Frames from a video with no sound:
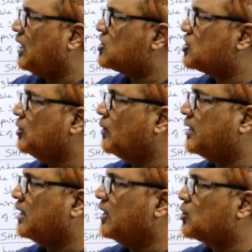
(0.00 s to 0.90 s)
Each
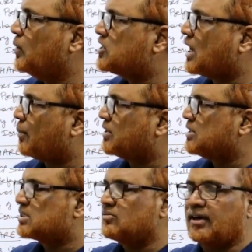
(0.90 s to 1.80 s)
unit into which capital
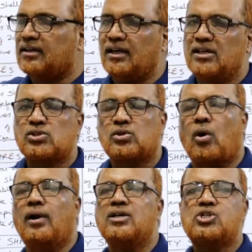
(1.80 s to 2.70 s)
is divided is
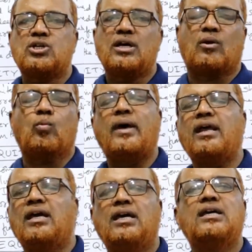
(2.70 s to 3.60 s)
called a share.
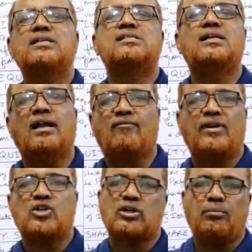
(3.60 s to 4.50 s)
Very easy
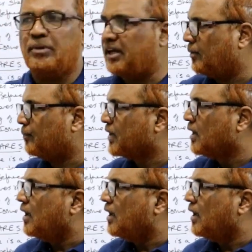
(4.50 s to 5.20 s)
definition, meaning.